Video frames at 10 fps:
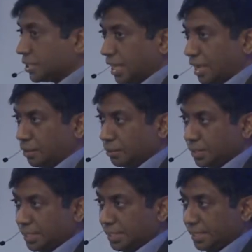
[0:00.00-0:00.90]
how
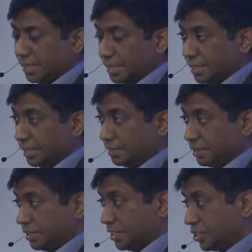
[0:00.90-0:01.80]
the
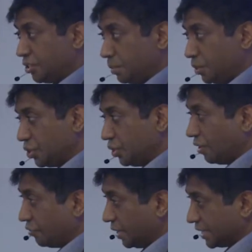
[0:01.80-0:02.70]
distribution
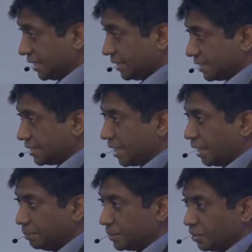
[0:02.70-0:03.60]
of residence
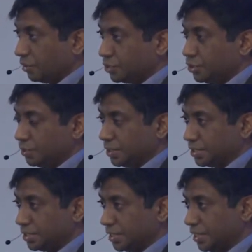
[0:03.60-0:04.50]
times of
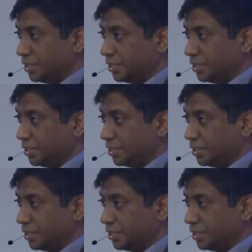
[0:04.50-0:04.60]
students,